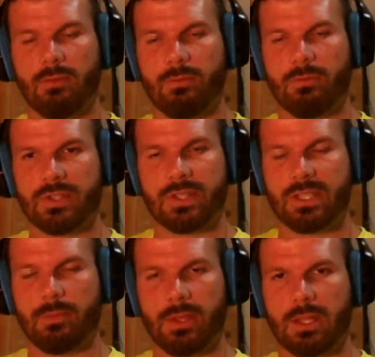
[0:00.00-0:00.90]
versus
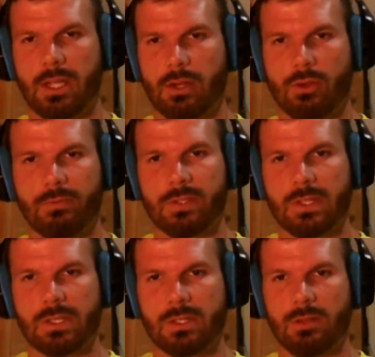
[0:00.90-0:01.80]
sympathetic nervous
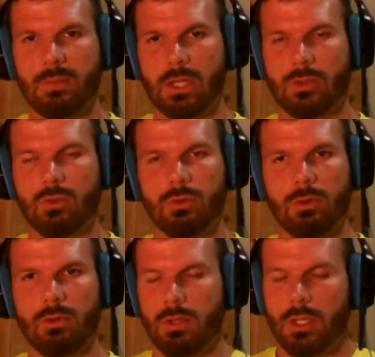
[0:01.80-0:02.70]
system in
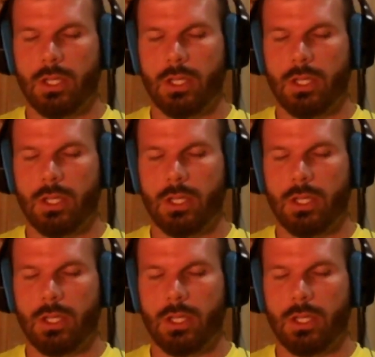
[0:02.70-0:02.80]
Google,